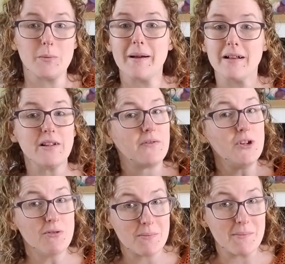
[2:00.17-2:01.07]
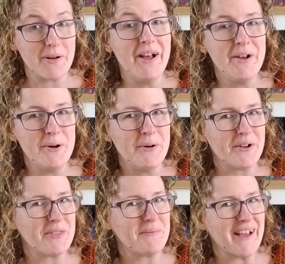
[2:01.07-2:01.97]
Mel, if you remember
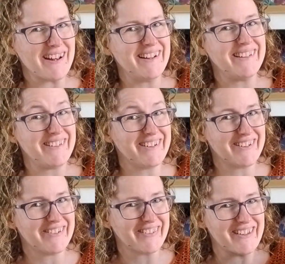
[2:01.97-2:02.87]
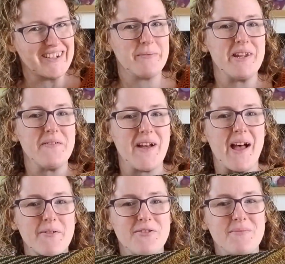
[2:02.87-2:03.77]
what the pattern is, you can also tell me if I
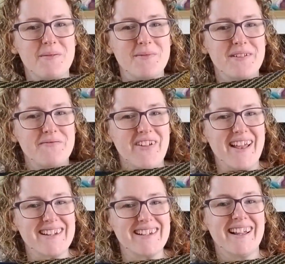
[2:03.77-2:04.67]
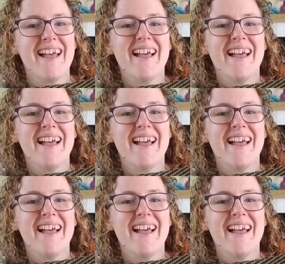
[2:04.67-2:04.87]
haven't remembered and found it.